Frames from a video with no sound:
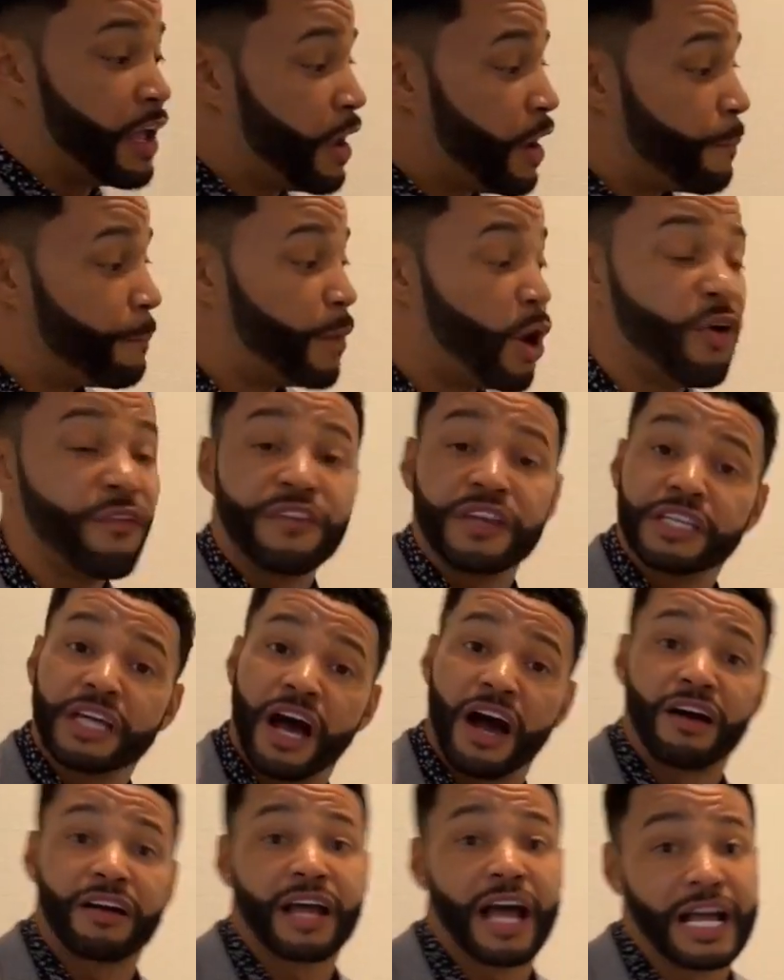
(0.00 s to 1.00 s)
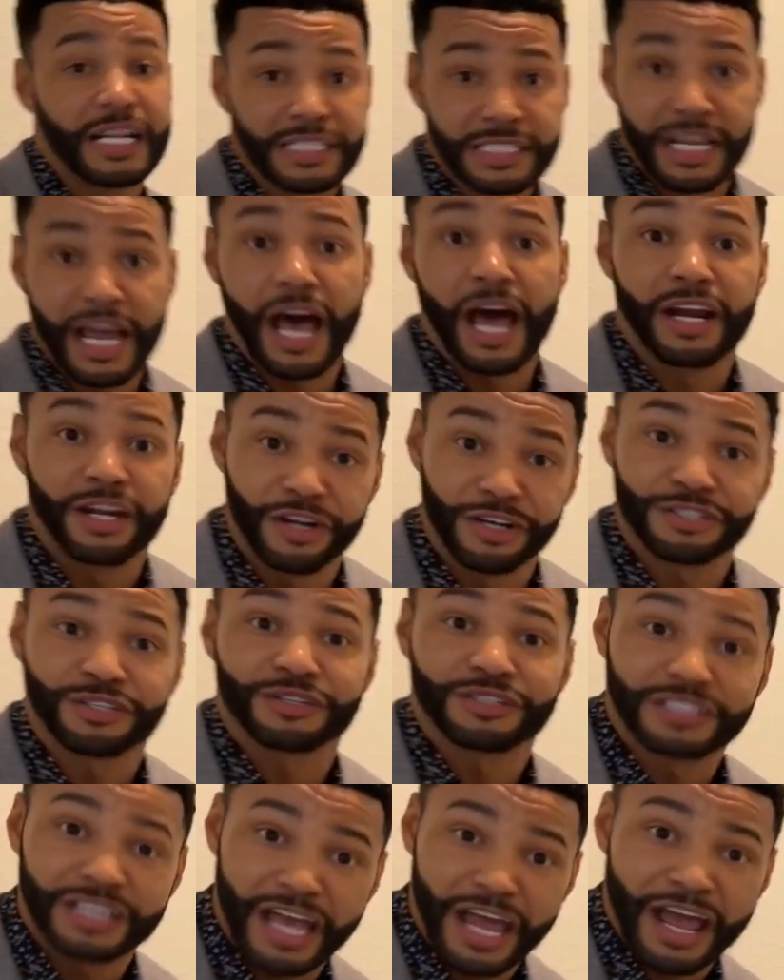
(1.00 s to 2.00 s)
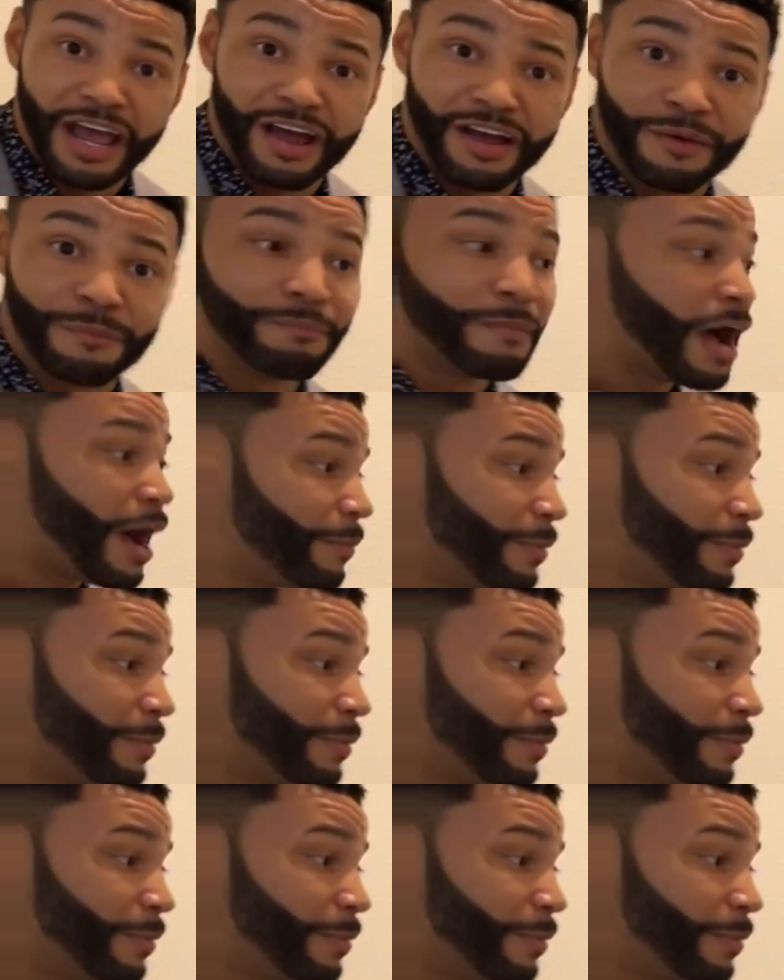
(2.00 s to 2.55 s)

both of y'all got side hustles now. Mama